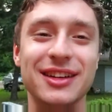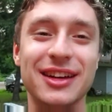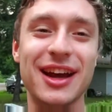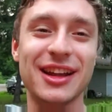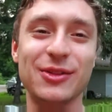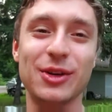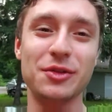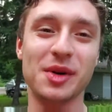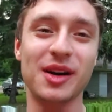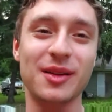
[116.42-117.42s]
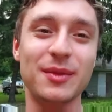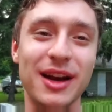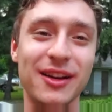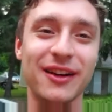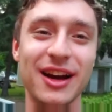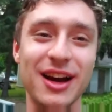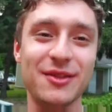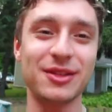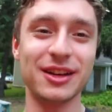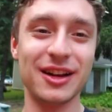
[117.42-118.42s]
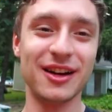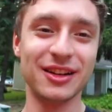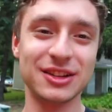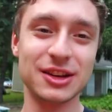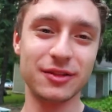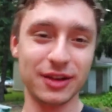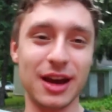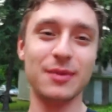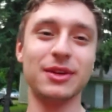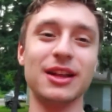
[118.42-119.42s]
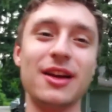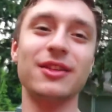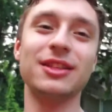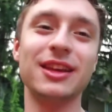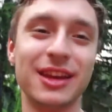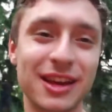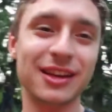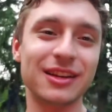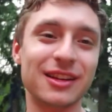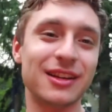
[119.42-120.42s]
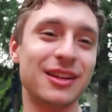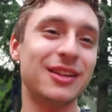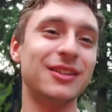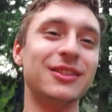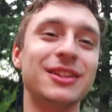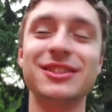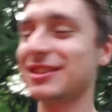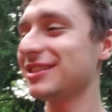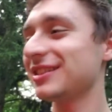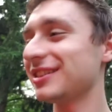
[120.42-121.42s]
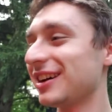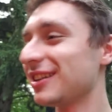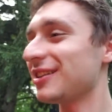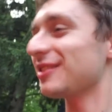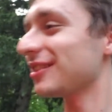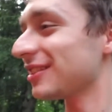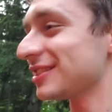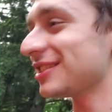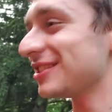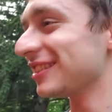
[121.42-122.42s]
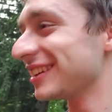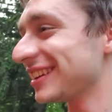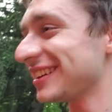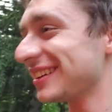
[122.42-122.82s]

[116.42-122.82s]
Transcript: got into it over Minecraft, and all this stuff happened and everything. Which, I don't know, Chris, did you delete it?